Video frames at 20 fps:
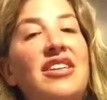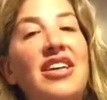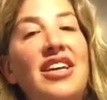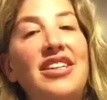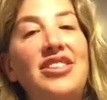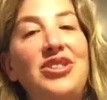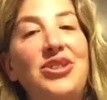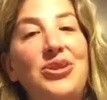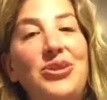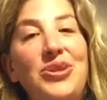
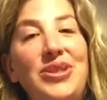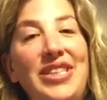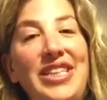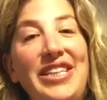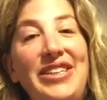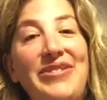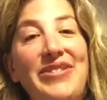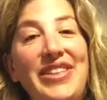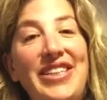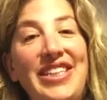I show
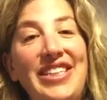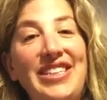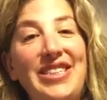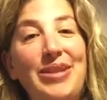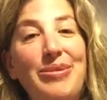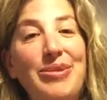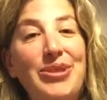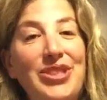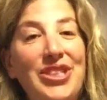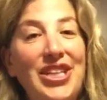Steve, and he
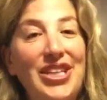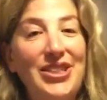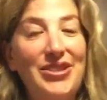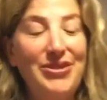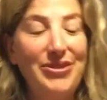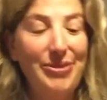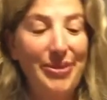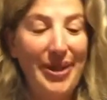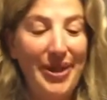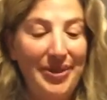double checks
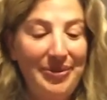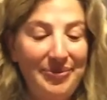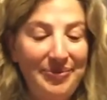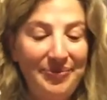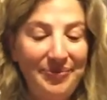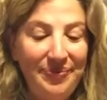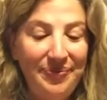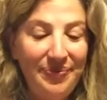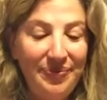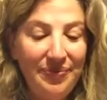for me.
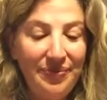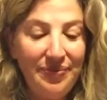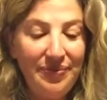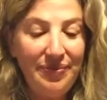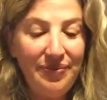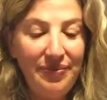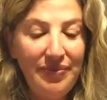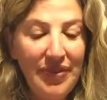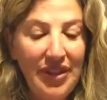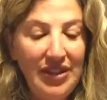
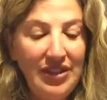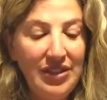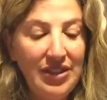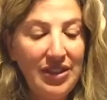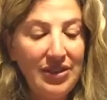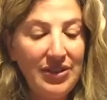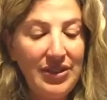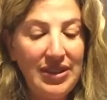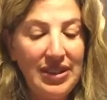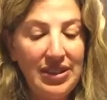So
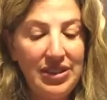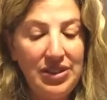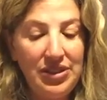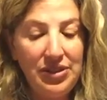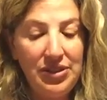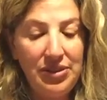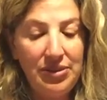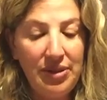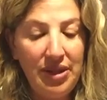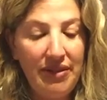it says
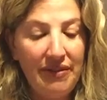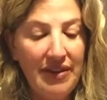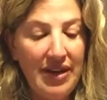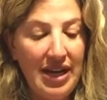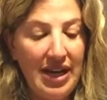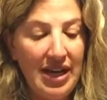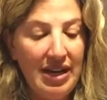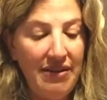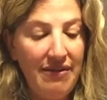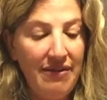
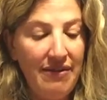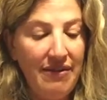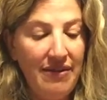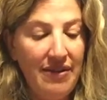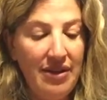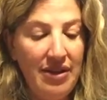225.